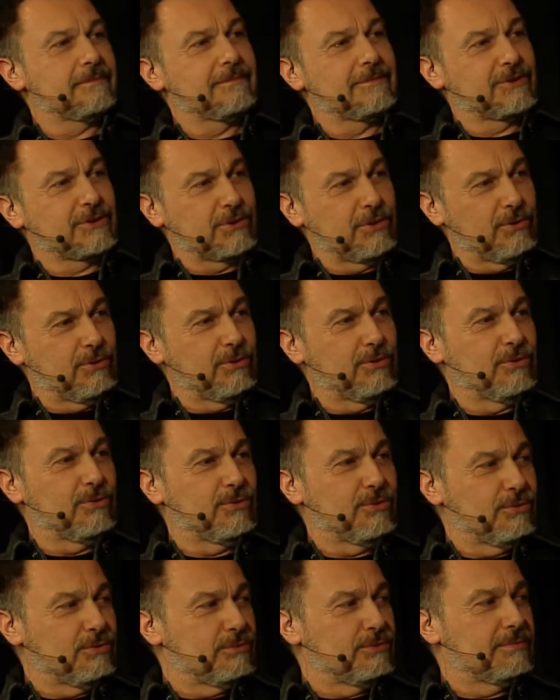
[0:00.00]

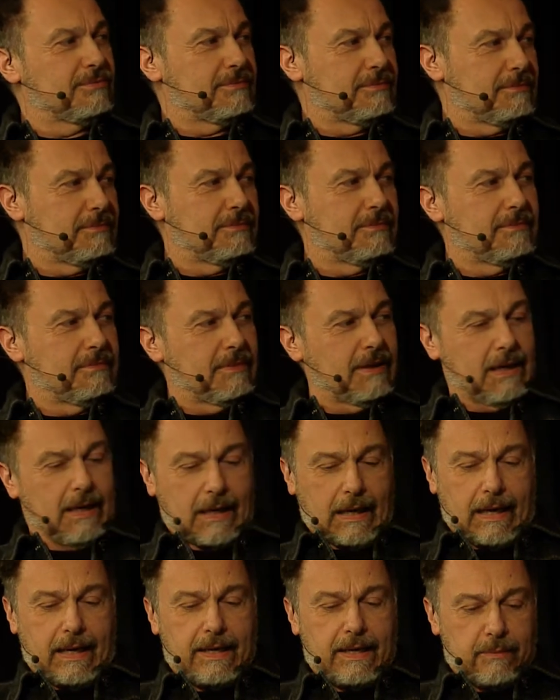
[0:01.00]
So
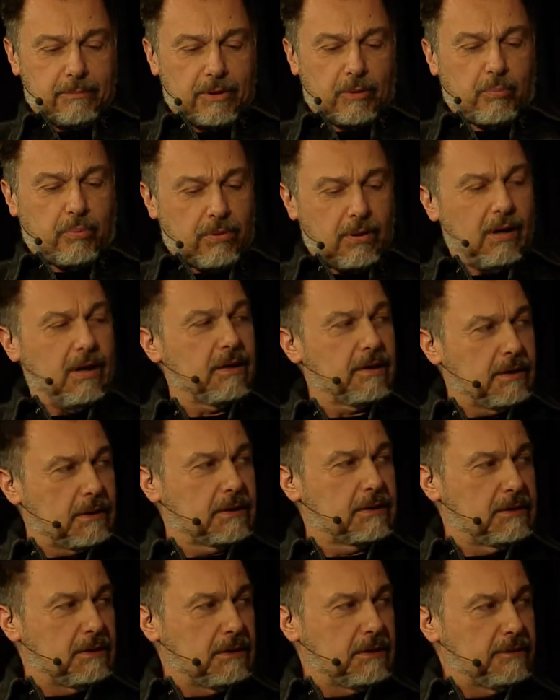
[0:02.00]
I am the
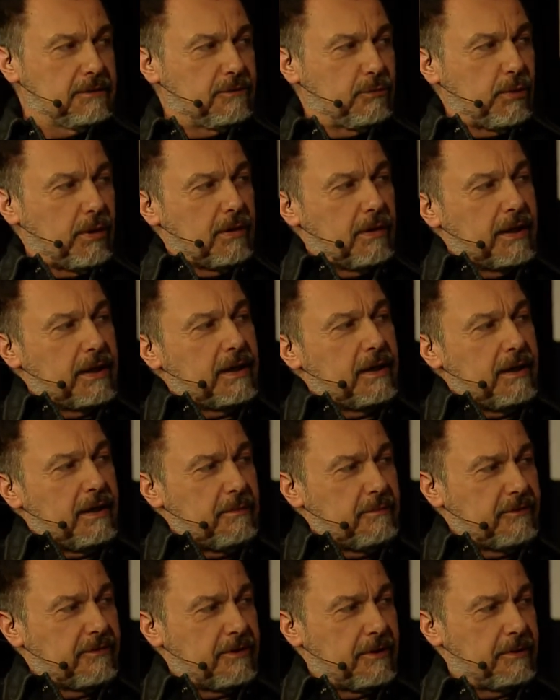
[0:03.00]
product of where I
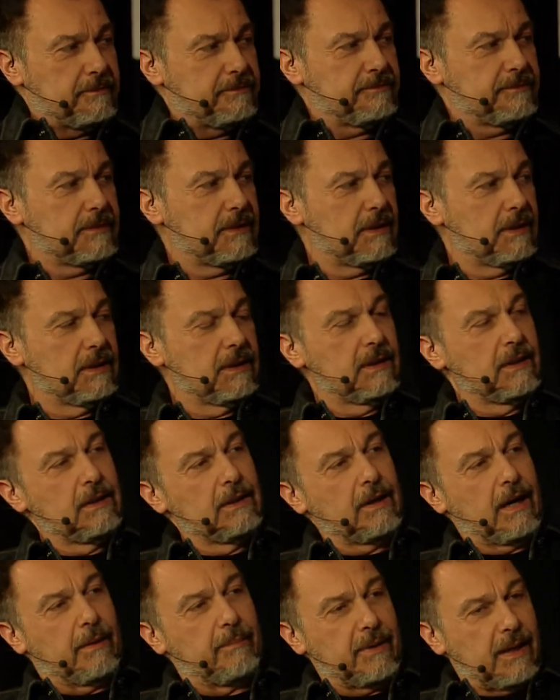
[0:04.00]
came from.
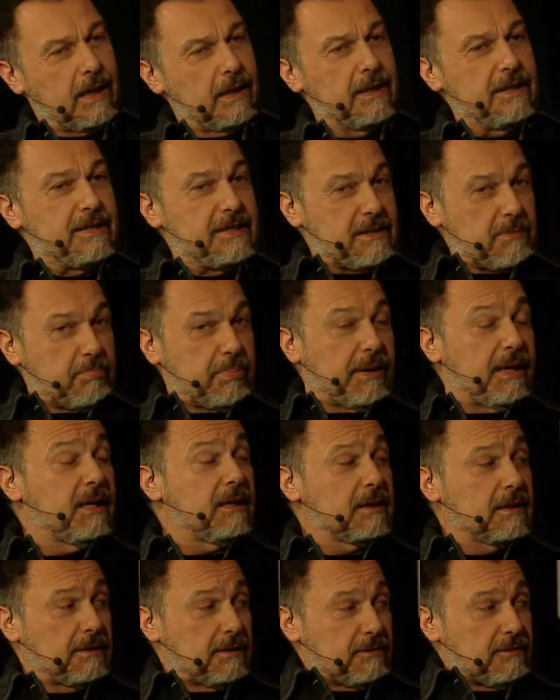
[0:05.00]
I'm not
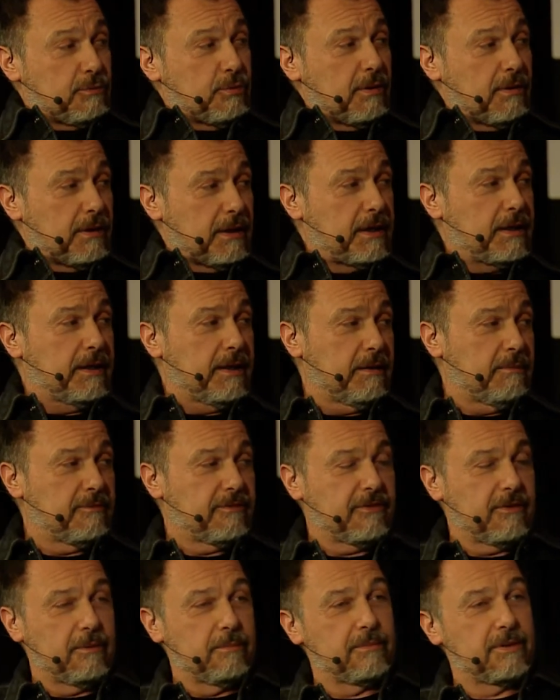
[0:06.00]
independent of where I came
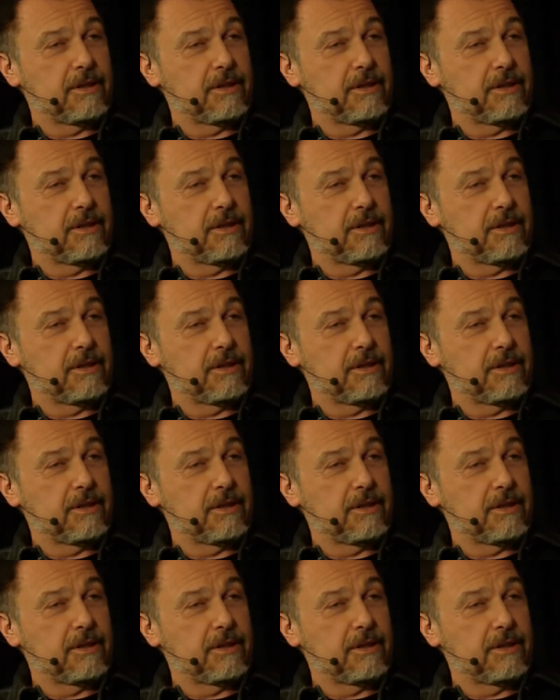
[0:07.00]
from.